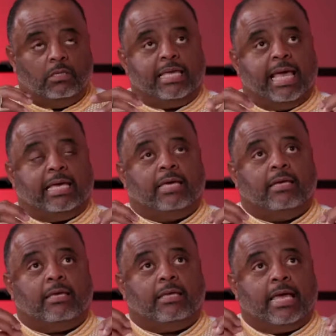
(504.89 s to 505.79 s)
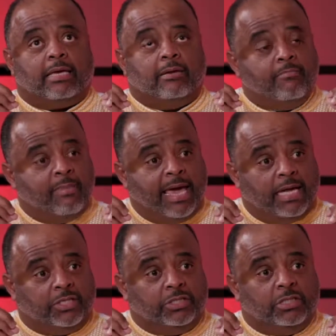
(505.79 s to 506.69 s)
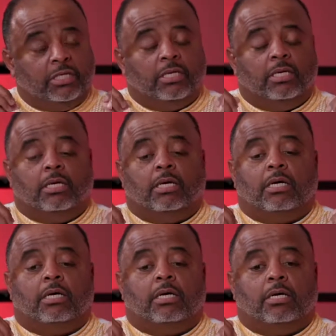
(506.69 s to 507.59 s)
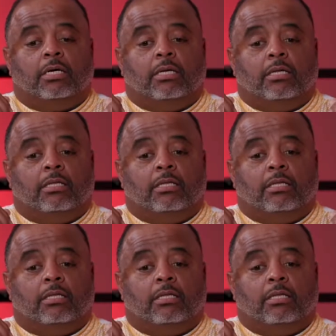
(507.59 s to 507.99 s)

that can match the